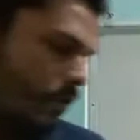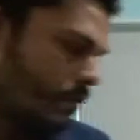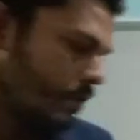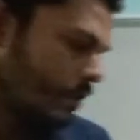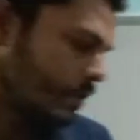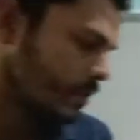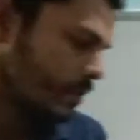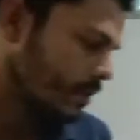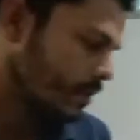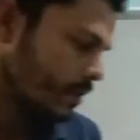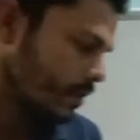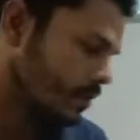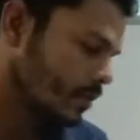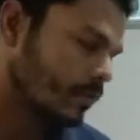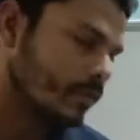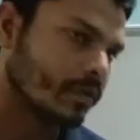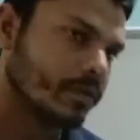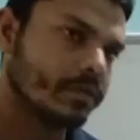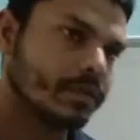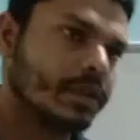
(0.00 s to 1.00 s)
discussed
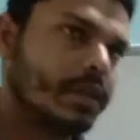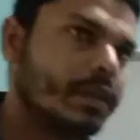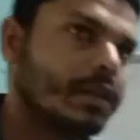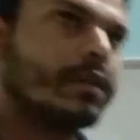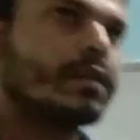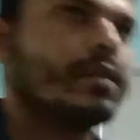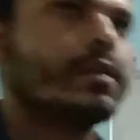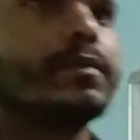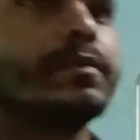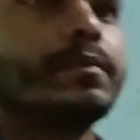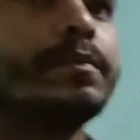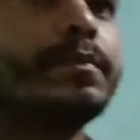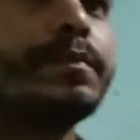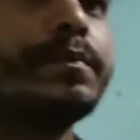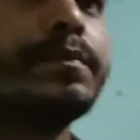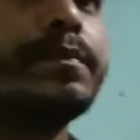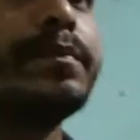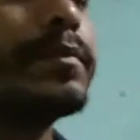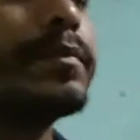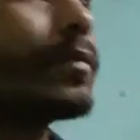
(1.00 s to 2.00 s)
about the
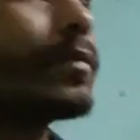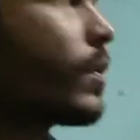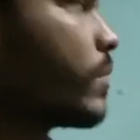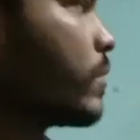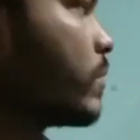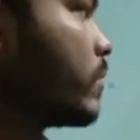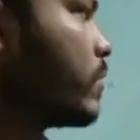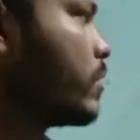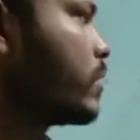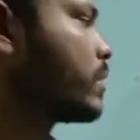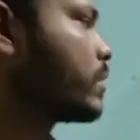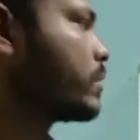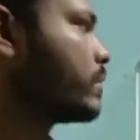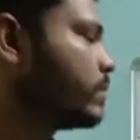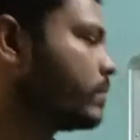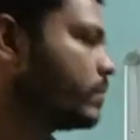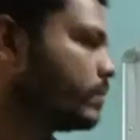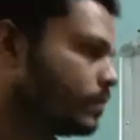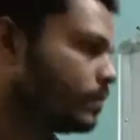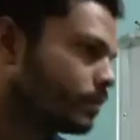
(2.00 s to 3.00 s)
what
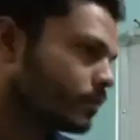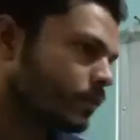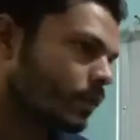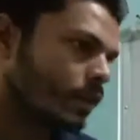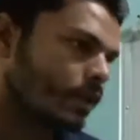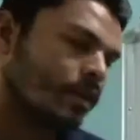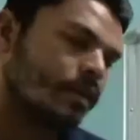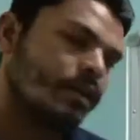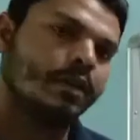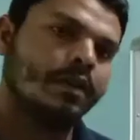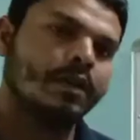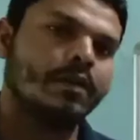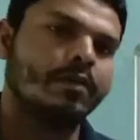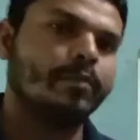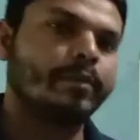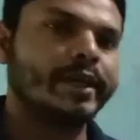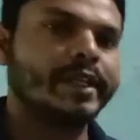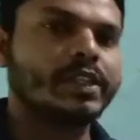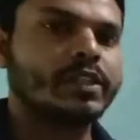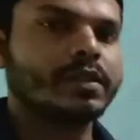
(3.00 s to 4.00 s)

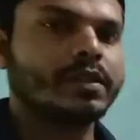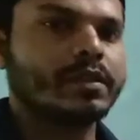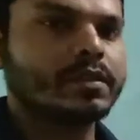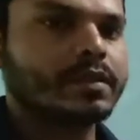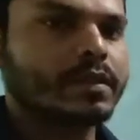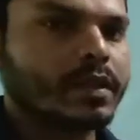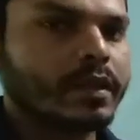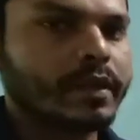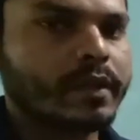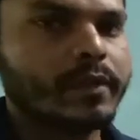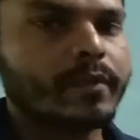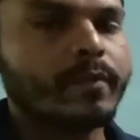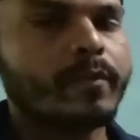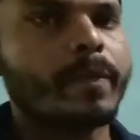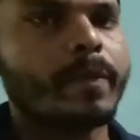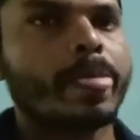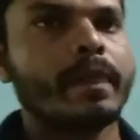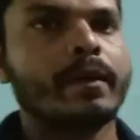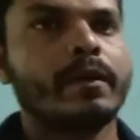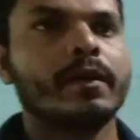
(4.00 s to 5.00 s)
mixtures, right?
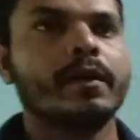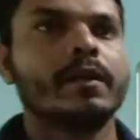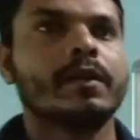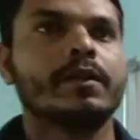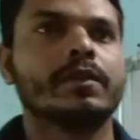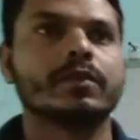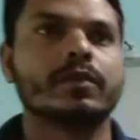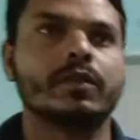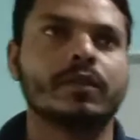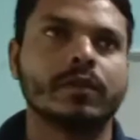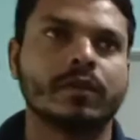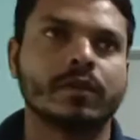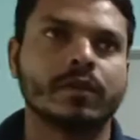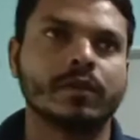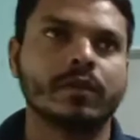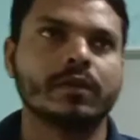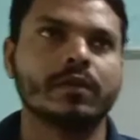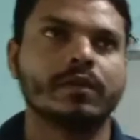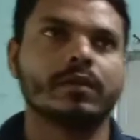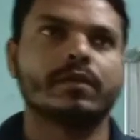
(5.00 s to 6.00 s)
So
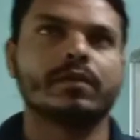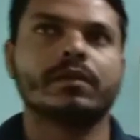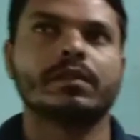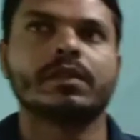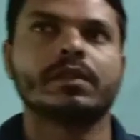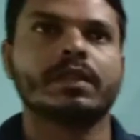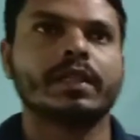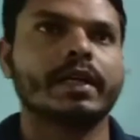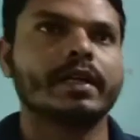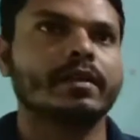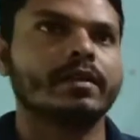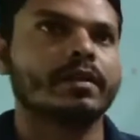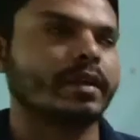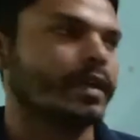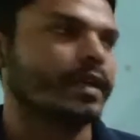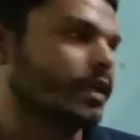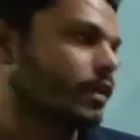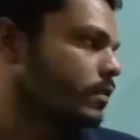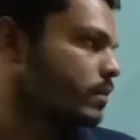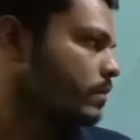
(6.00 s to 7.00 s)
in that
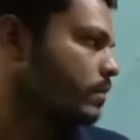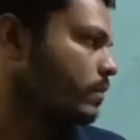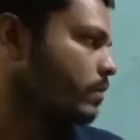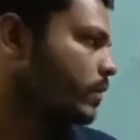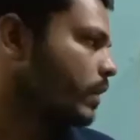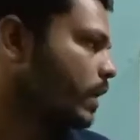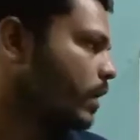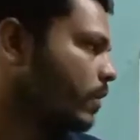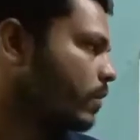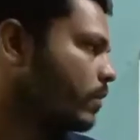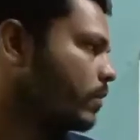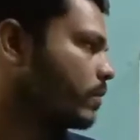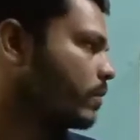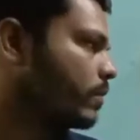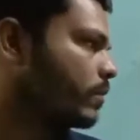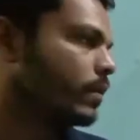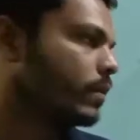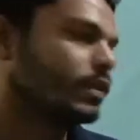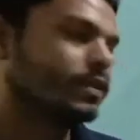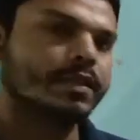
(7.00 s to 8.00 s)
case we
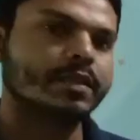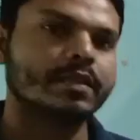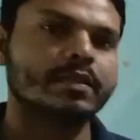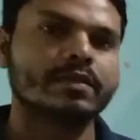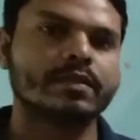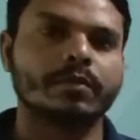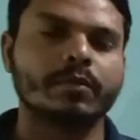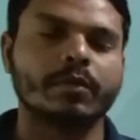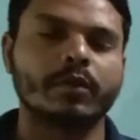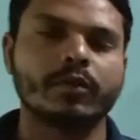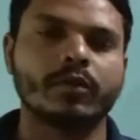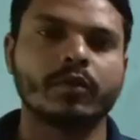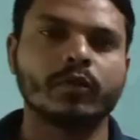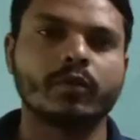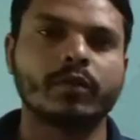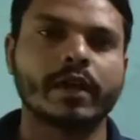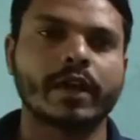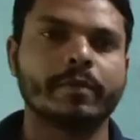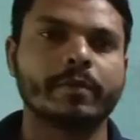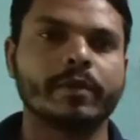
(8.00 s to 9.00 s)
have discussed about two
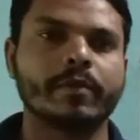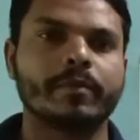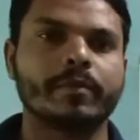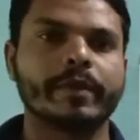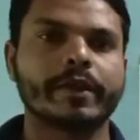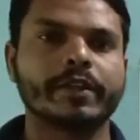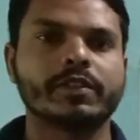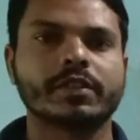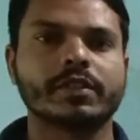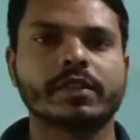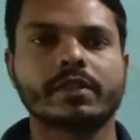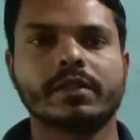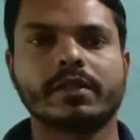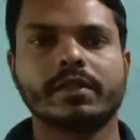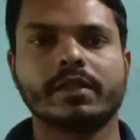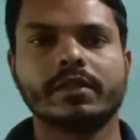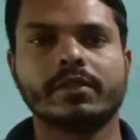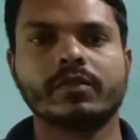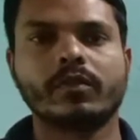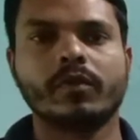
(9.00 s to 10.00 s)
type of mixture, that
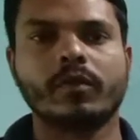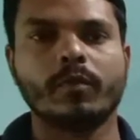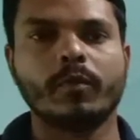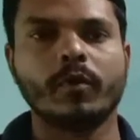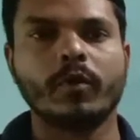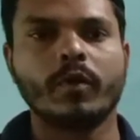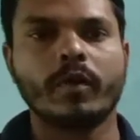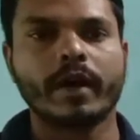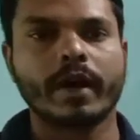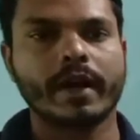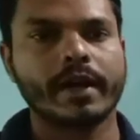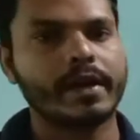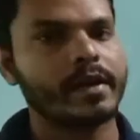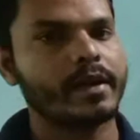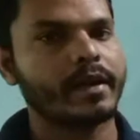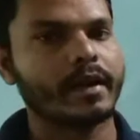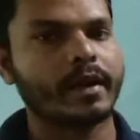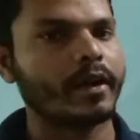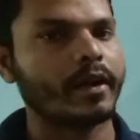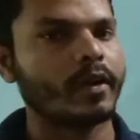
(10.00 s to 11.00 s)
is homo and
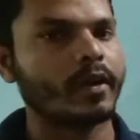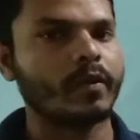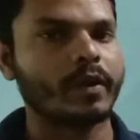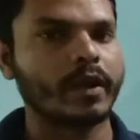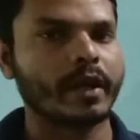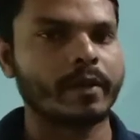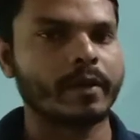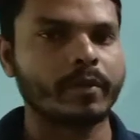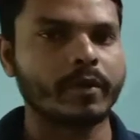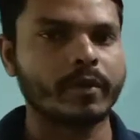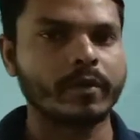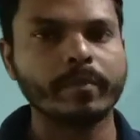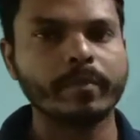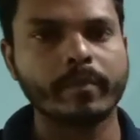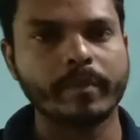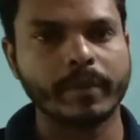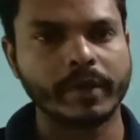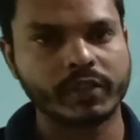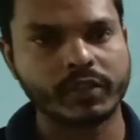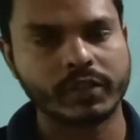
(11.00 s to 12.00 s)
hetero type of
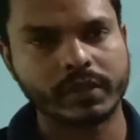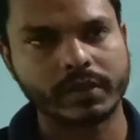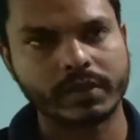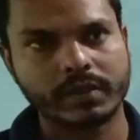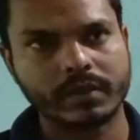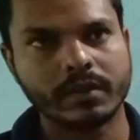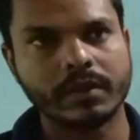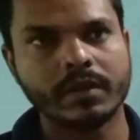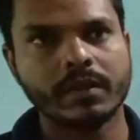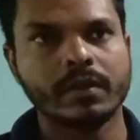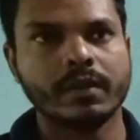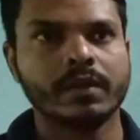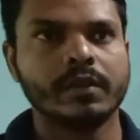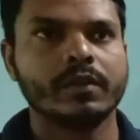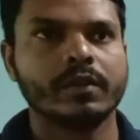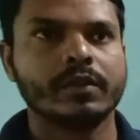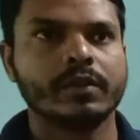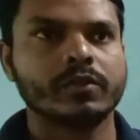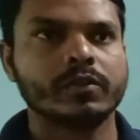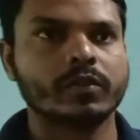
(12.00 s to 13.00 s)
mixtures.
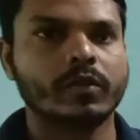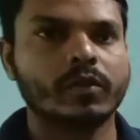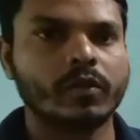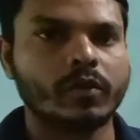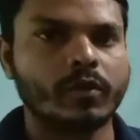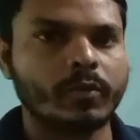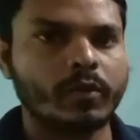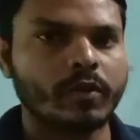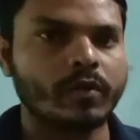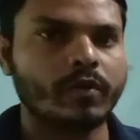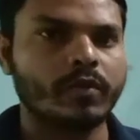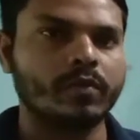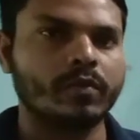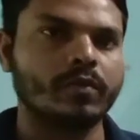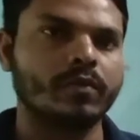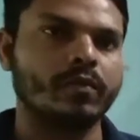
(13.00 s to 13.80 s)
So homo